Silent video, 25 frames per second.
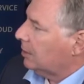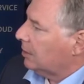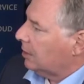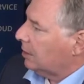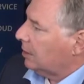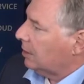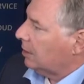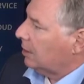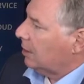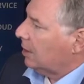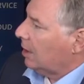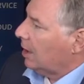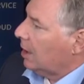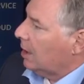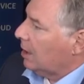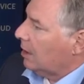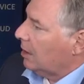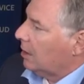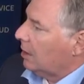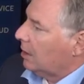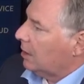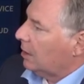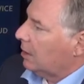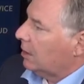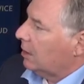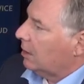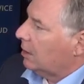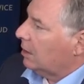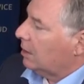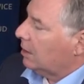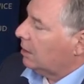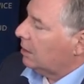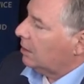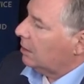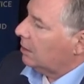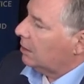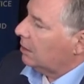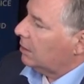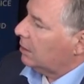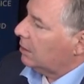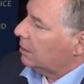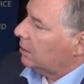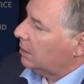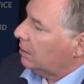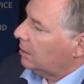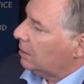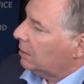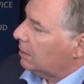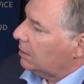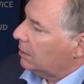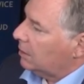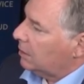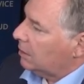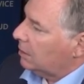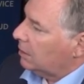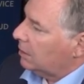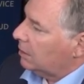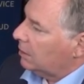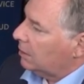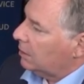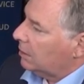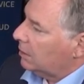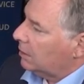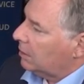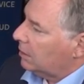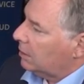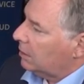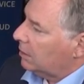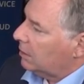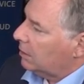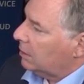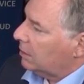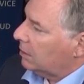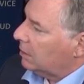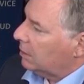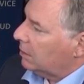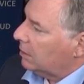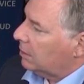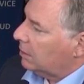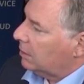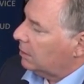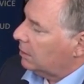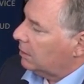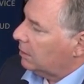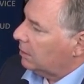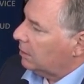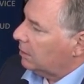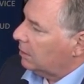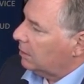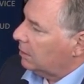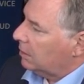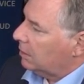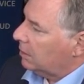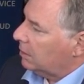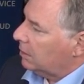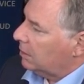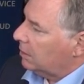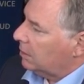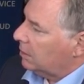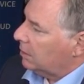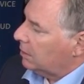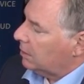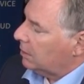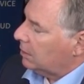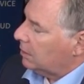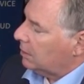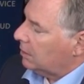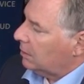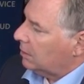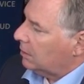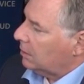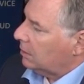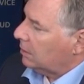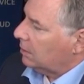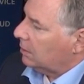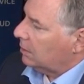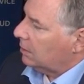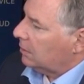The person shown says nothing.